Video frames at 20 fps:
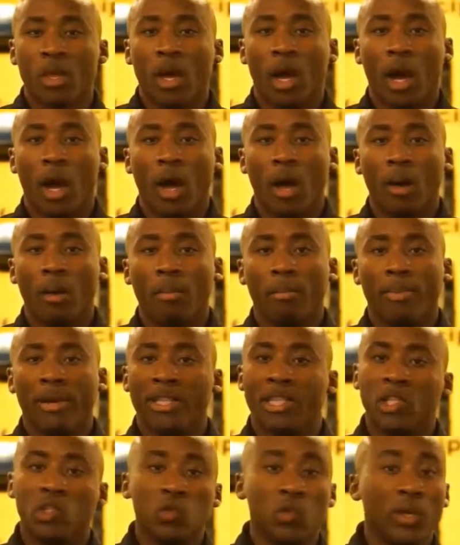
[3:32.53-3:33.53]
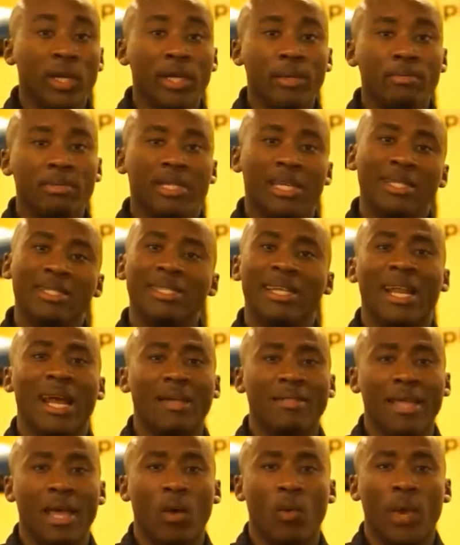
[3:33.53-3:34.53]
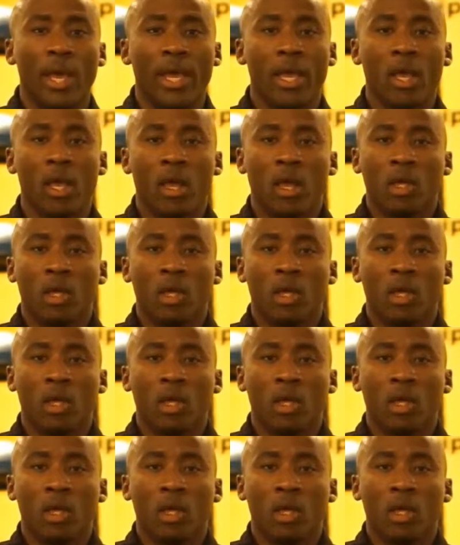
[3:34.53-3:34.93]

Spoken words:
But the dreams didn't set out that way.